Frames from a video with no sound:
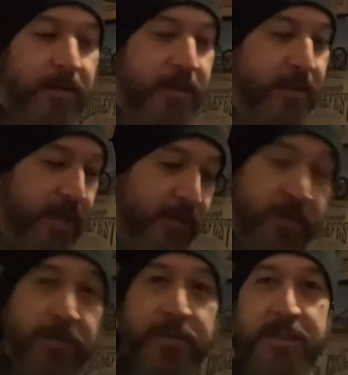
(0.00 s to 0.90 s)
having
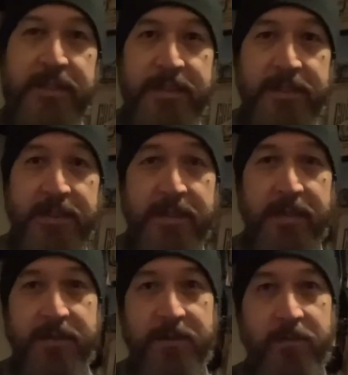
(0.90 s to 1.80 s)
those CNC cut
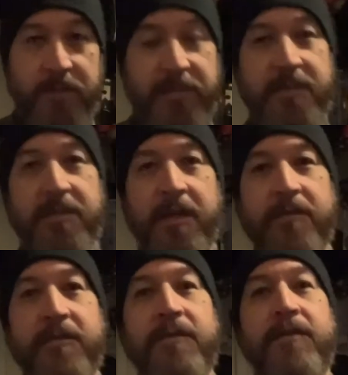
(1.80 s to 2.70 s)
to where Peak Cycles
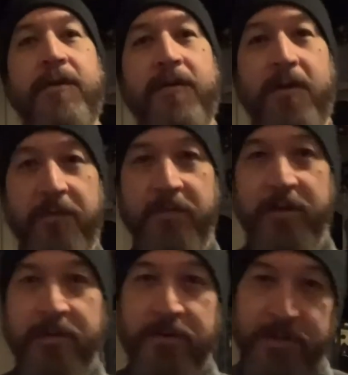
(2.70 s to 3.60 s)
can start offering
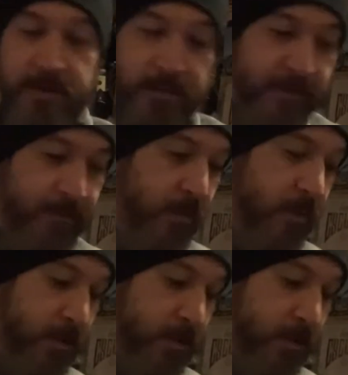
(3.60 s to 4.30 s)
those going forward.